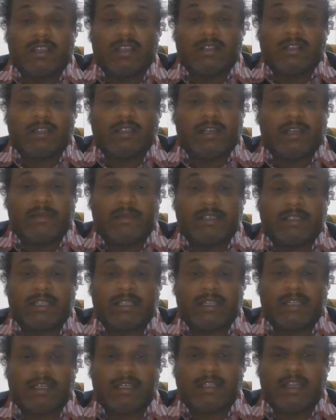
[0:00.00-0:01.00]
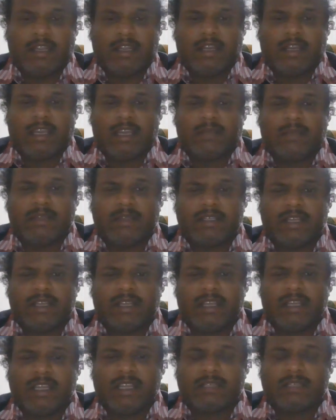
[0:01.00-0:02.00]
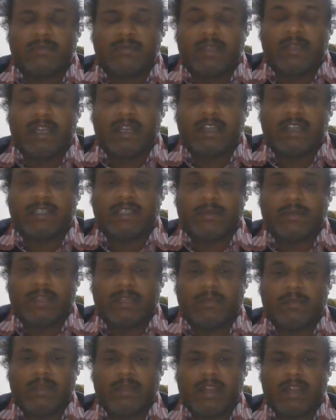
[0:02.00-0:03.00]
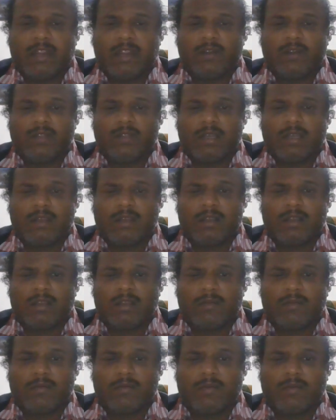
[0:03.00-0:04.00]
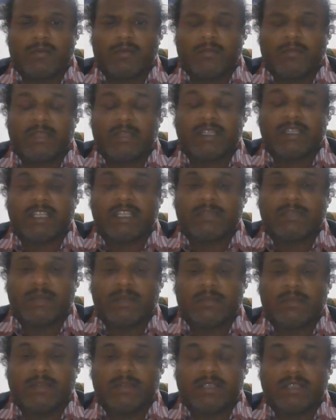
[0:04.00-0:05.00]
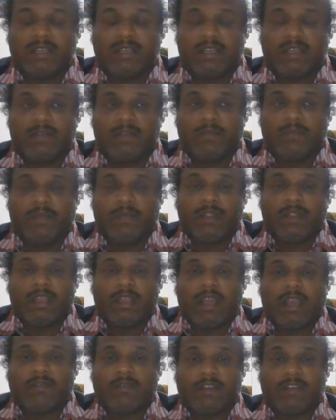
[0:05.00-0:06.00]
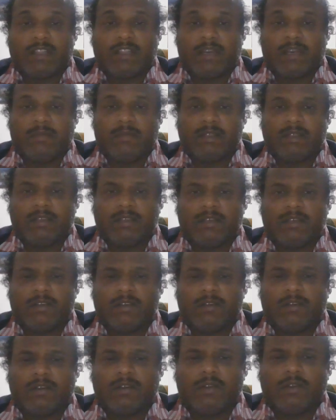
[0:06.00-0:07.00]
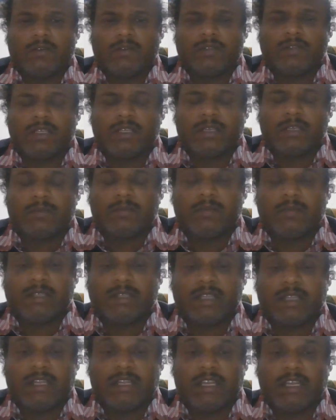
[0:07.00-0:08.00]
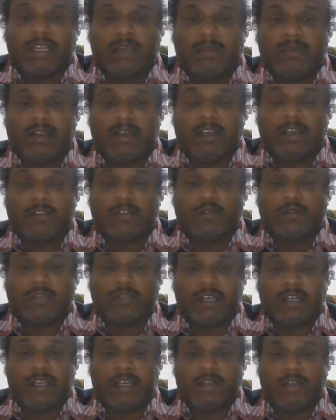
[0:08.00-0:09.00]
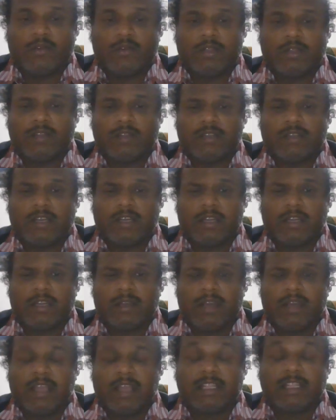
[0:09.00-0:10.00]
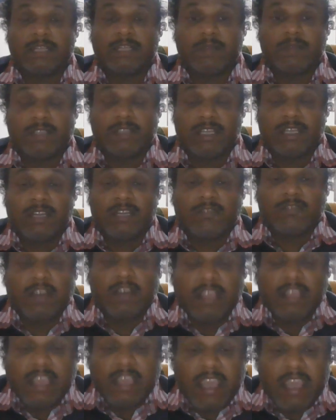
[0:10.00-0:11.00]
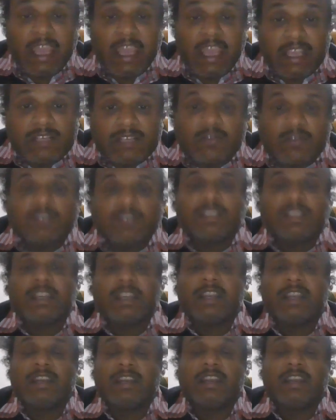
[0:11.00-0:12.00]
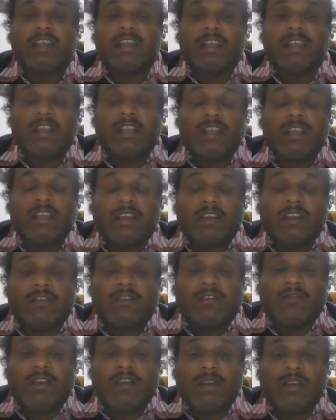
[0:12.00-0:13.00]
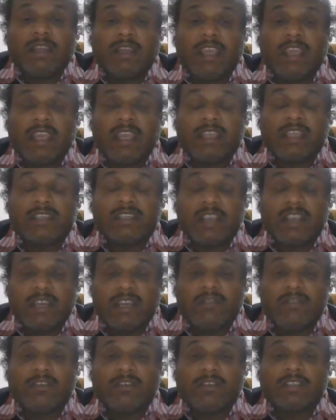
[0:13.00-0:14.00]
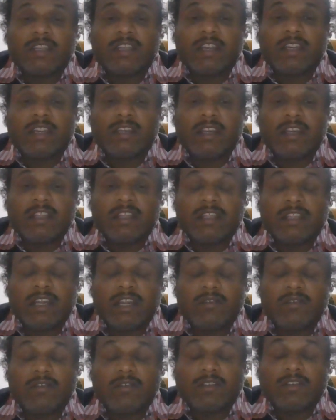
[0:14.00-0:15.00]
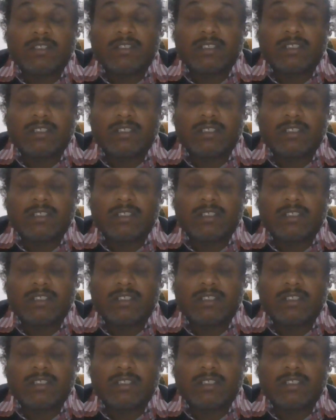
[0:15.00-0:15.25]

That basically that guy basically has mailed something bad to the businessman basically. After that, do you see basically he committed suicide in 2010. Like this, basically one case was created, one case study was created, and that was